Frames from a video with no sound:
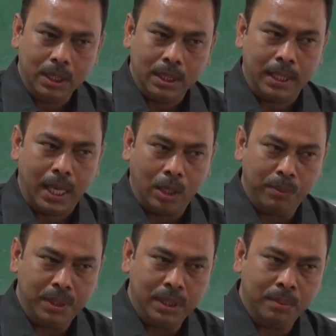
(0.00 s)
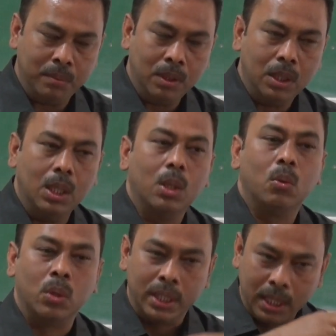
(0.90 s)
then aluminum
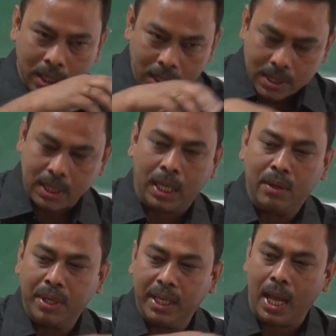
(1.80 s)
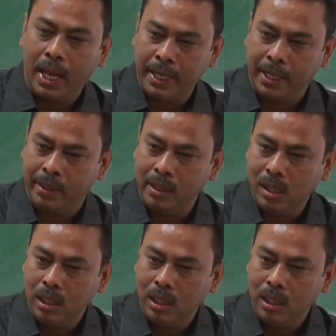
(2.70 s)
with the surrounding anion,